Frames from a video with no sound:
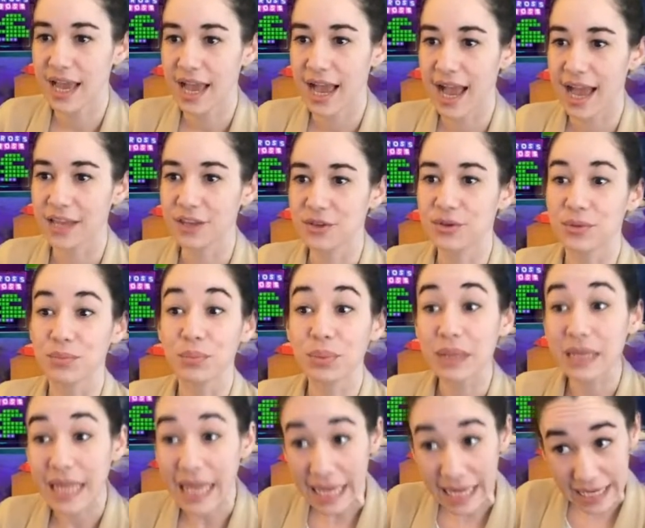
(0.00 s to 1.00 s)
and you can
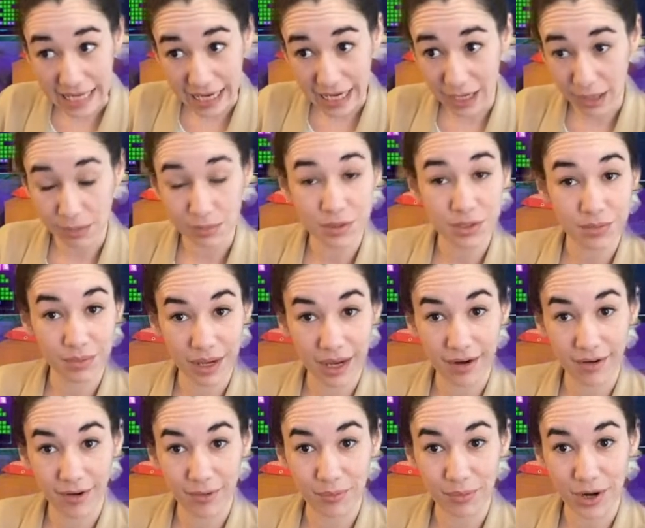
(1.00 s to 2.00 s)
play games made
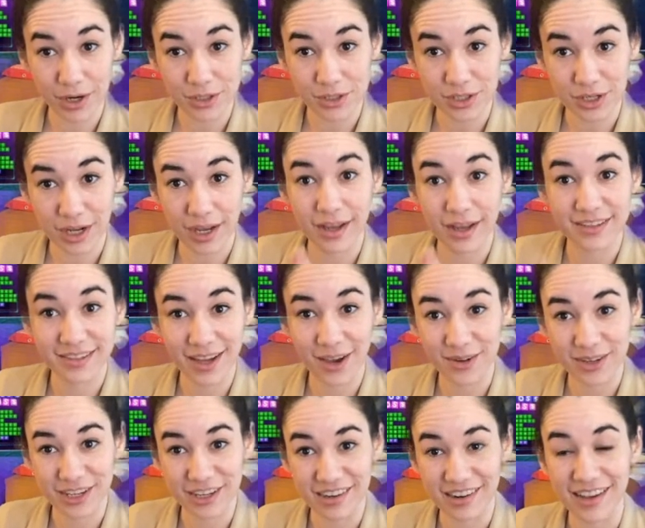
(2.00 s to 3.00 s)
on Breshna down
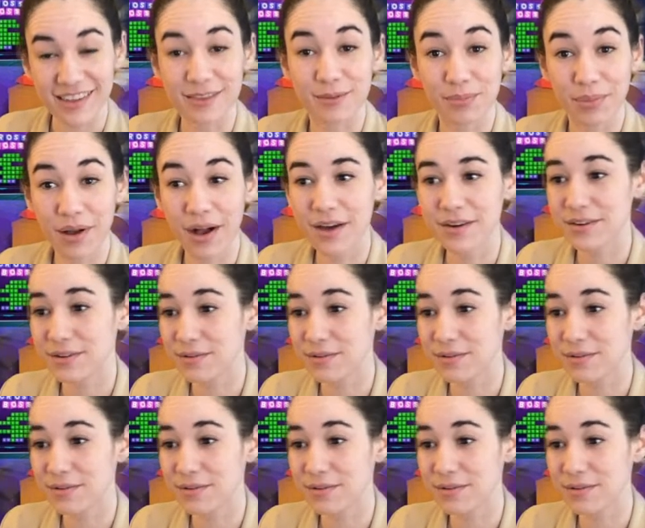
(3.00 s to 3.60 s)
here at the bottom,